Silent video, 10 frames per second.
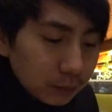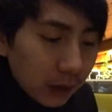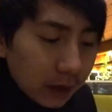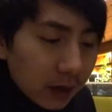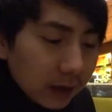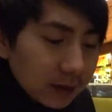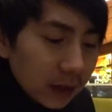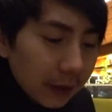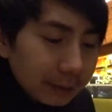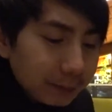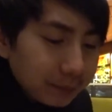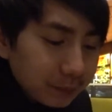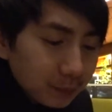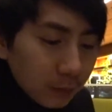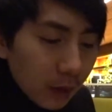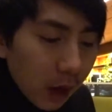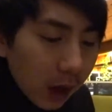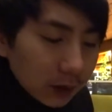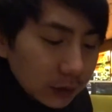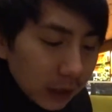and it has a
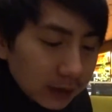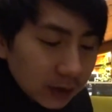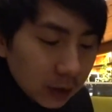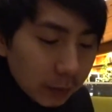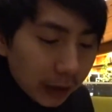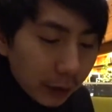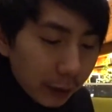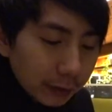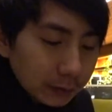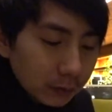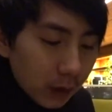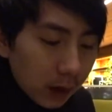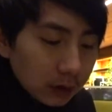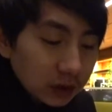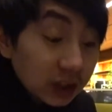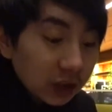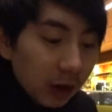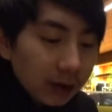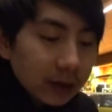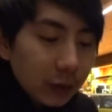nice tomato
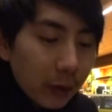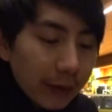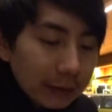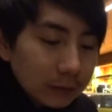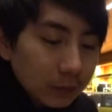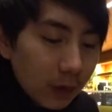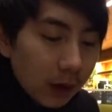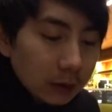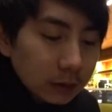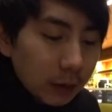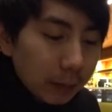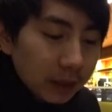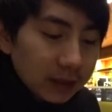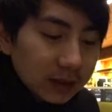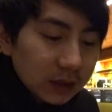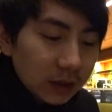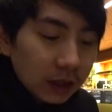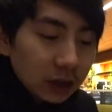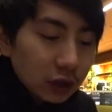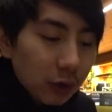sauce to it, but it's like
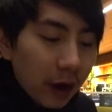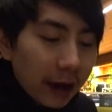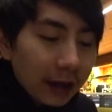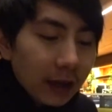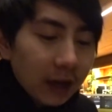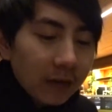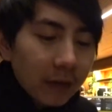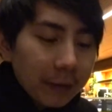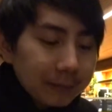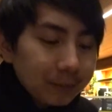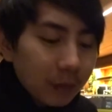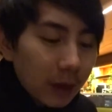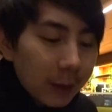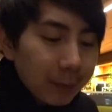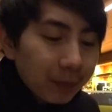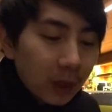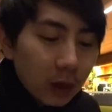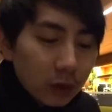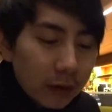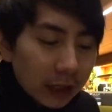a dry kind of
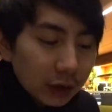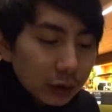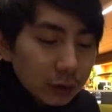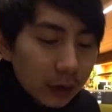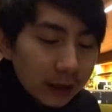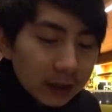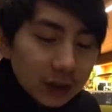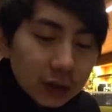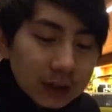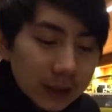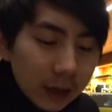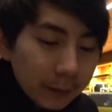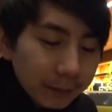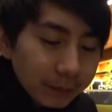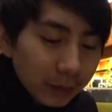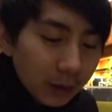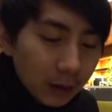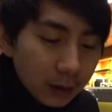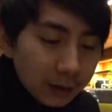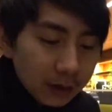ragu, I guess you could say,
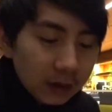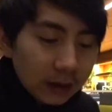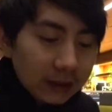like